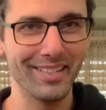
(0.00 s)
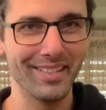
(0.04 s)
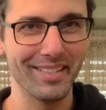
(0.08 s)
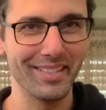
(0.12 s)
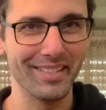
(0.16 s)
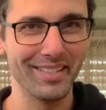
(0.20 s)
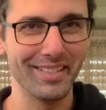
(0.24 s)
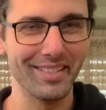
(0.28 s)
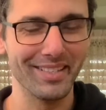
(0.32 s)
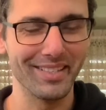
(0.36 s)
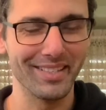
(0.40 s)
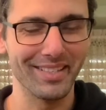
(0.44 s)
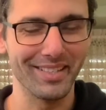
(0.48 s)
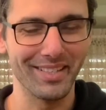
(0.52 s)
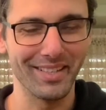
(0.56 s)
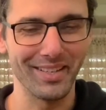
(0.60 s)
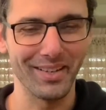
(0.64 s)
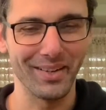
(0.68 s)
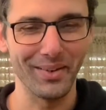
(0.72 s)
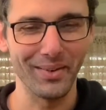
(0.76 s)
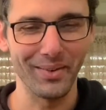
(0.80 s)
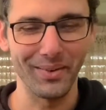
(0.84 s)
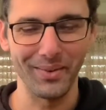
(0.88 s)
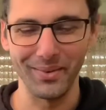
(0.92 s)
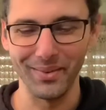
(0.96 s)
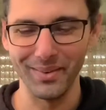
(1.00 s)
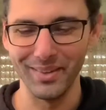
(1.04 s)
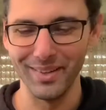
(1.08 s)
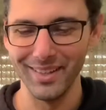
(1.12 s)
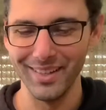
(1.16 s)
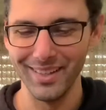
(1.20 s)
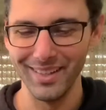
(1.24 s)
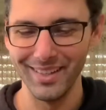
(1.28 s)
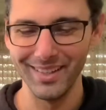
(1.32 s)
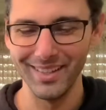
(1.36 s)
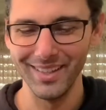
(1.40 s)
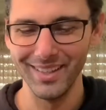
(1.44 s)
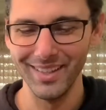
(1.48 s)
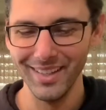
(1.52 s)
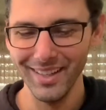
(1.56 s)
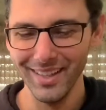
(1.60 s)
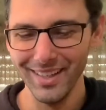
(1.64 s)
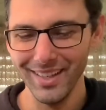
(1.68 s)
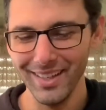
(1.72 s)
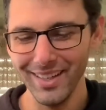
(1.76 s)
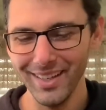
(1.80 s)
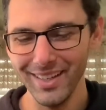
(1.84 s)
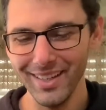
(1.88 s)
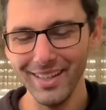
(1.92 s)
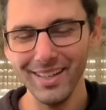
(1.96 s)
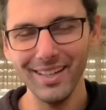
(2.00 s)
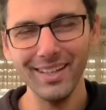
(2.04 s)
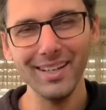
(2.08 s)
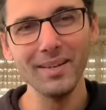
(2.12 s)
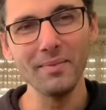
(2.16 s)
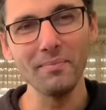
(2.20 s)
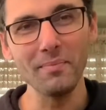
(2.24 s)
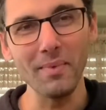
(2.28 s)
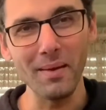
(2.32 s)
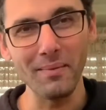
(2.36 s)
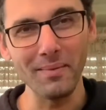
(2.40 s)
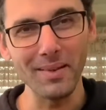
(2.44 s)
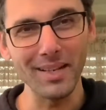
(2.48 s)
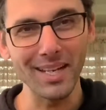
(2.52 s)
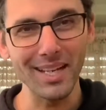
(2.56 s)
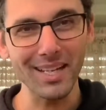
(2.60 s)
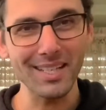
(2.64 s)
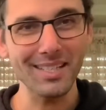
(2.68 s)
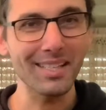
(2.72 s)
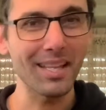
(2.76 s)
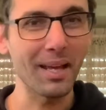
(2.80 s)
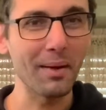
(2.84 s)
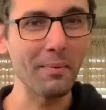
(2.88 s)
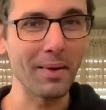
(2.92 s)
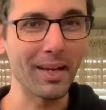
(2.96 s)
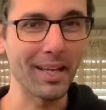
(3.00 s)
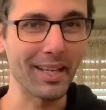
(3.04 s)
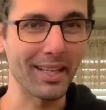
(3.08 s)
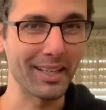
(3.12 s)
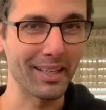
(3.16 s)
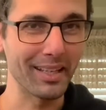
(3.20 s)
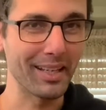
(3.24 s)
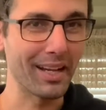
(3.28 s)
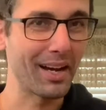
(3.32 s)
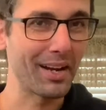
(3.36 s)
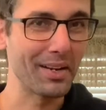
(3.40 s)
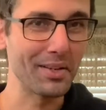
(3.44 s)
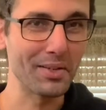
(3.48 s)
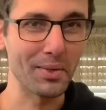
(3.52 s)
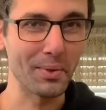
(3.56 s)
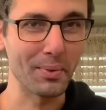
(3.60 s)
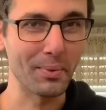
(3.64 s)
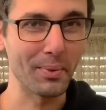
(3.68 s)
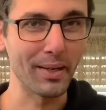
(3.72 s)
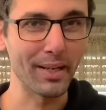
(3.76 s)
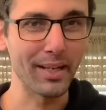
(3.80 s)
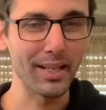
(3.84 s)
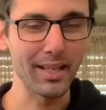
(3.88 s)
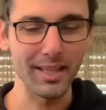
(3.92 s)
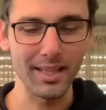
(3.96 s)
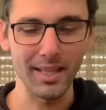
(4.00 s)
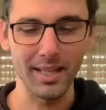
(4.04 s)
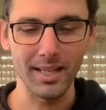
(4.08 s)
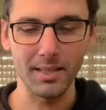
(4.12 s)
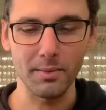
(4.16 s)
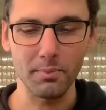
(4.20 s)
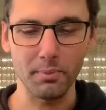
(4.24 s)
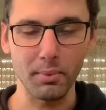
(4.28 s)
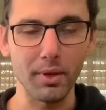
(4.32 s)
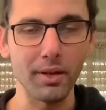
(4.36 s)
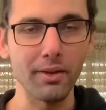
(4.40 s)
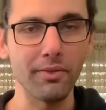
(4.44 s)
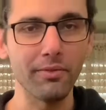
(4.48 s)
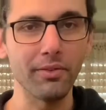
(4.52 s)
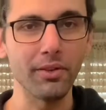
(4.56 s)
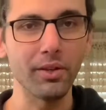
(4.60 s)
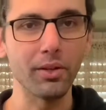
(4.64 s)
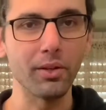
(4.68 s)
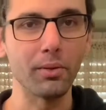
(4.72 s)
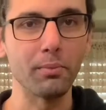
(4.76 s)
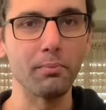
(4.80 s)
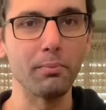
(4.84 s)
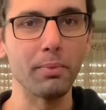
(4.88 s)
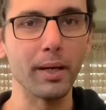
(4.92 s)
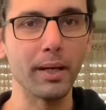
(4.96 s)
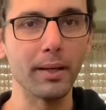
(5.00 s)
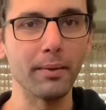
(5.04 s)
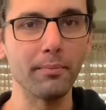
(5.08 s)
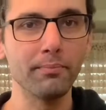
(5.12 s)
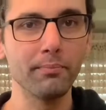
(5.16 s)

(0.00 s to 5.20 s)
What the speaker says: So maybe next time I can conjure one in that's pre-filled, but